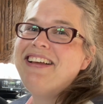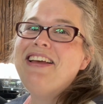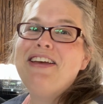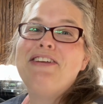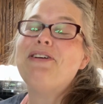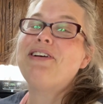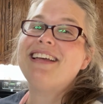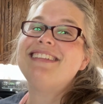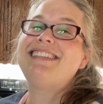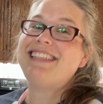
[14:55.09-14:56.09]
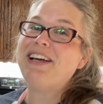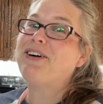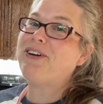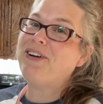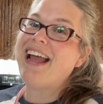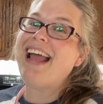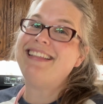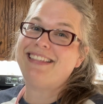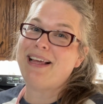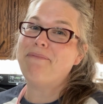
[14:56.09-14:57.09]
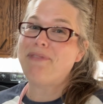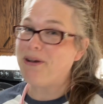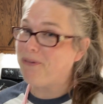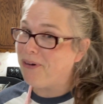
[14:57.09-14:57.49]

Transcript: you can still create something